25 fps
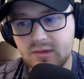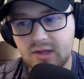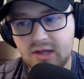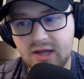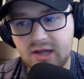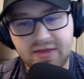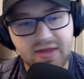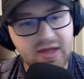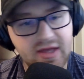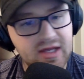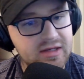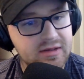
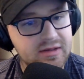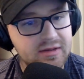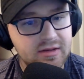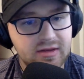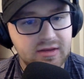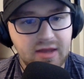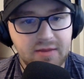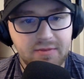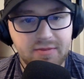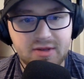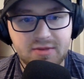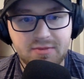And then
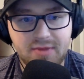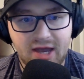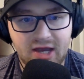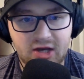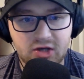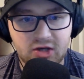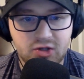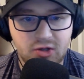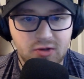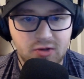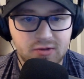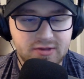they beat
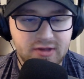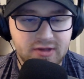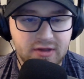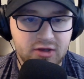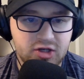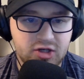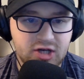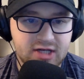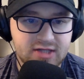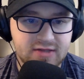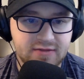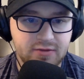Mac Jones and the
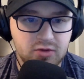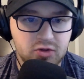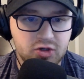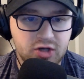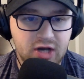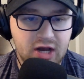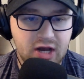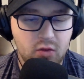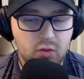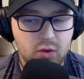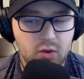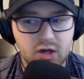Jacksonville
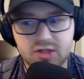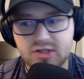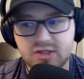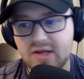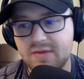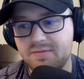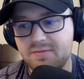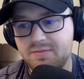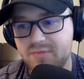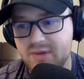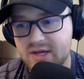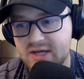Jaguars.
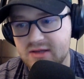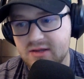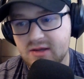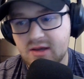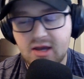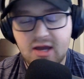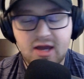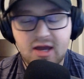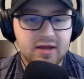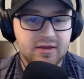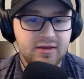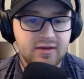They beat
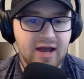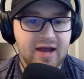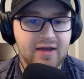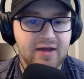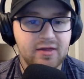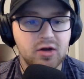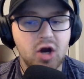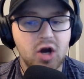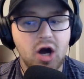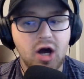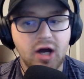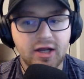
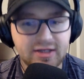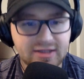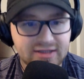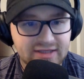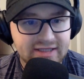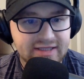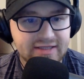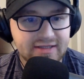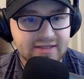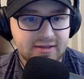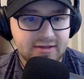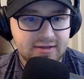Tyler
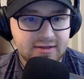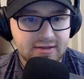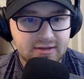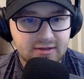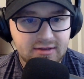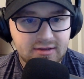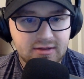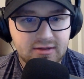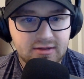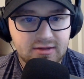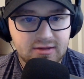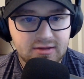Huntley
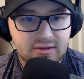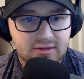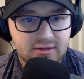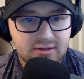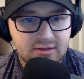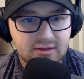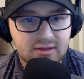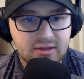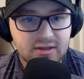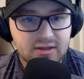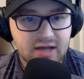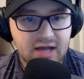
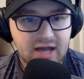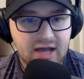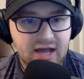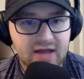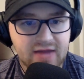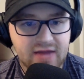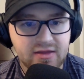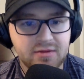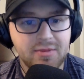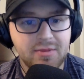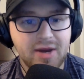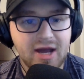
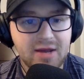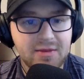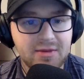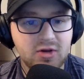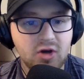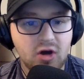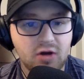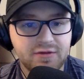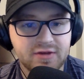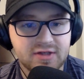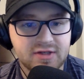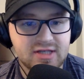and the Miami
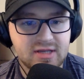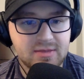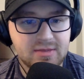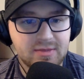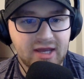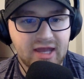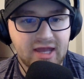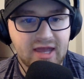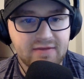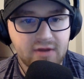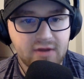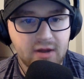Dolphins team
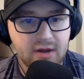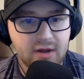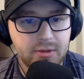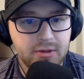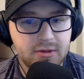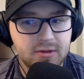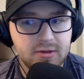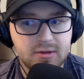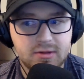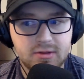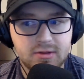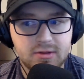that gave up.
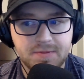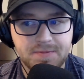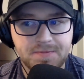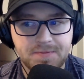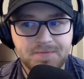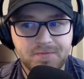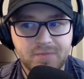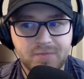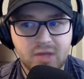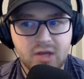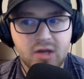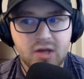
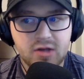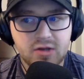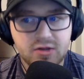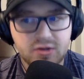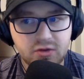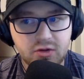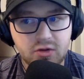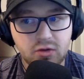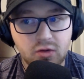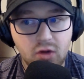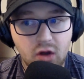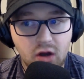So
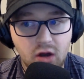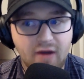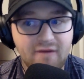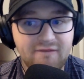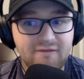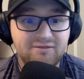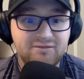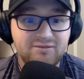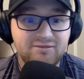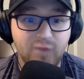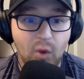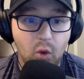you look,
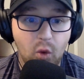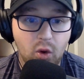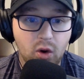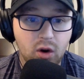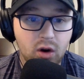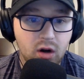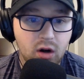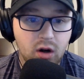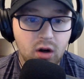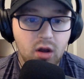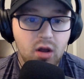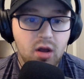
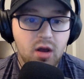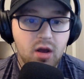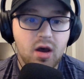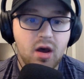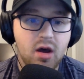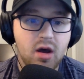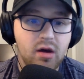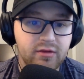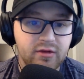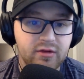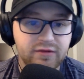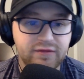4
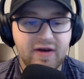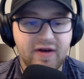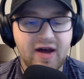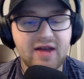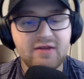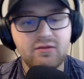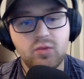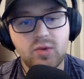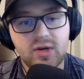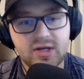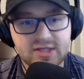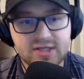of their
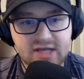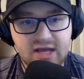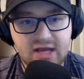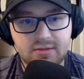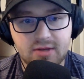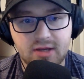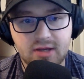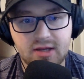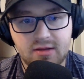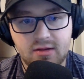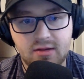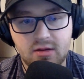5 wins came
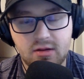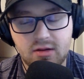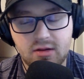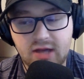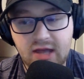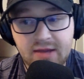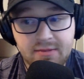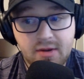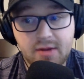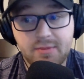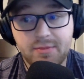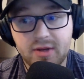
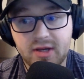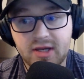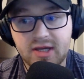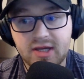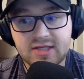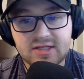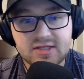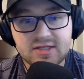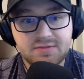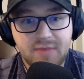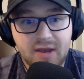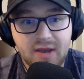up
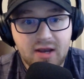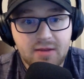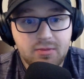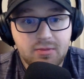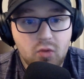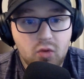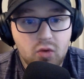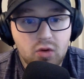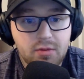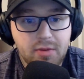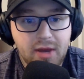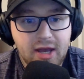against backup
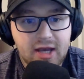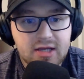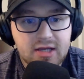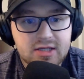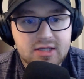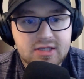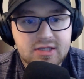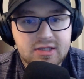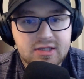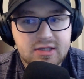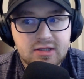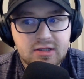
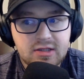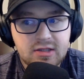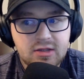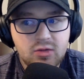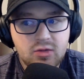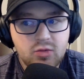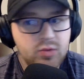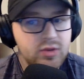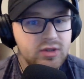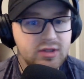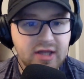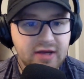quarterbacks.
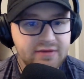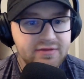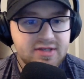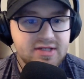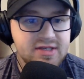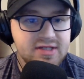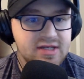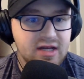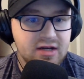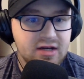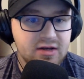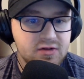Will Levis
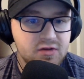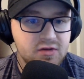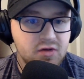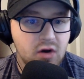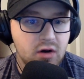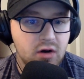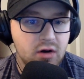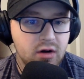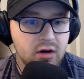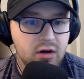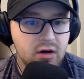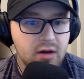is not a
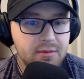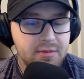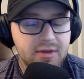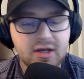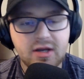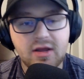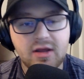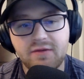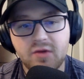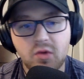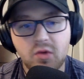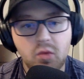starter. I
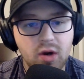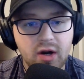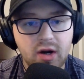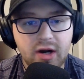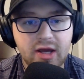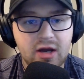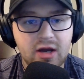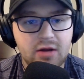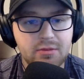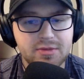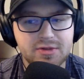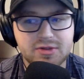mean, if you want to
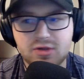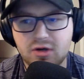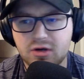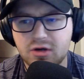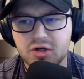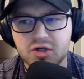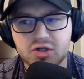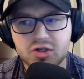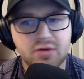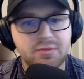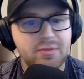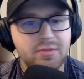count him a
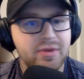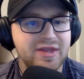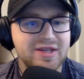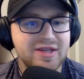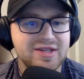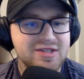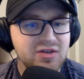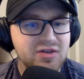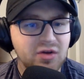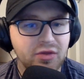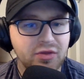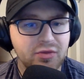starter, sure, but
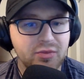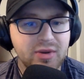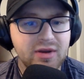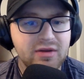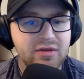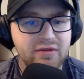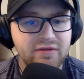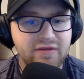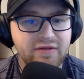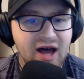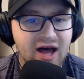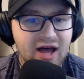that's still 3 of
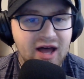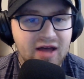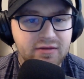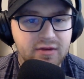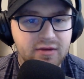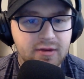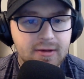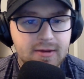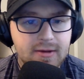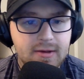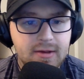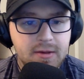the 5
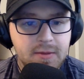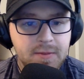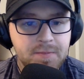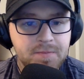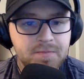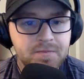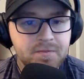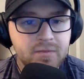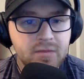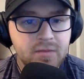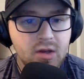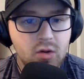
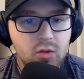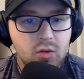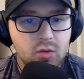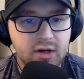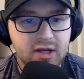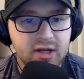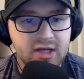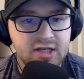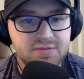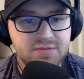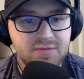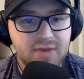were
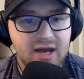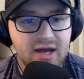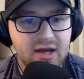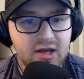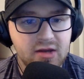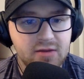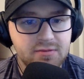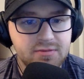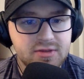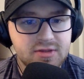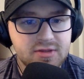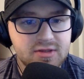against
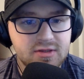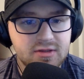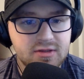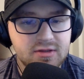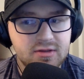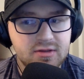backups.